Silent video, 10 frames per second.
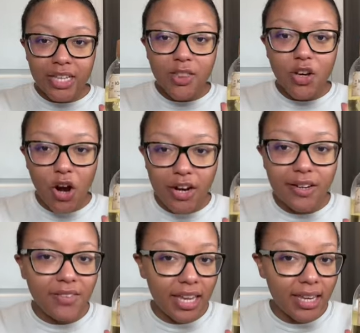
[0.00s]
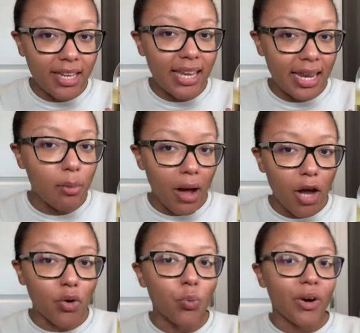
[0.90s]
the Garden of Eden in a
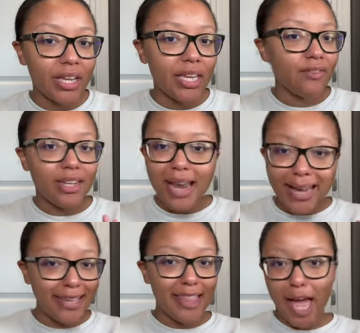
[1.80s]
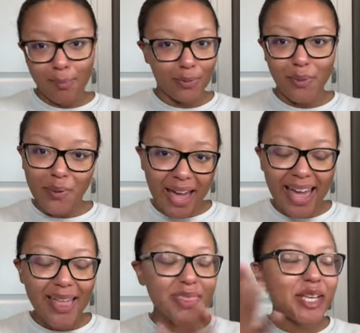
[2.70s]
bottle where Eve did not eat the apple,
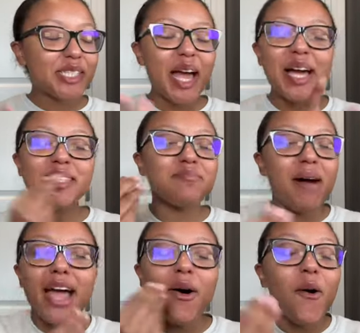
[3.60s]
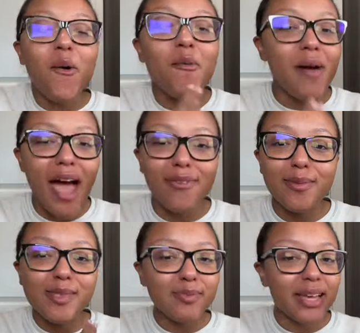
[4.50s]
okay? This has my whole
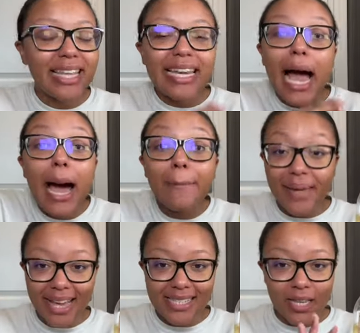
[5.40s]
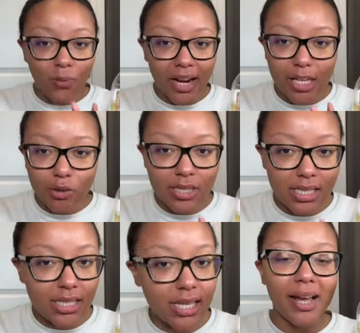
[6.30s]
bathroom smelling amazing when I use
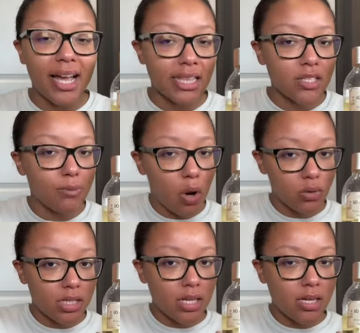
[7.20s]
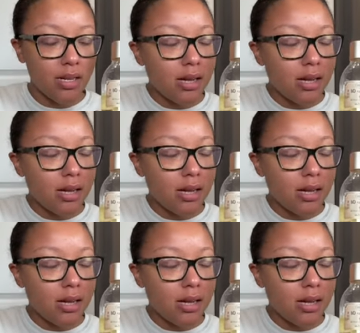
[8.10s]
this scent. I got this from Ulta.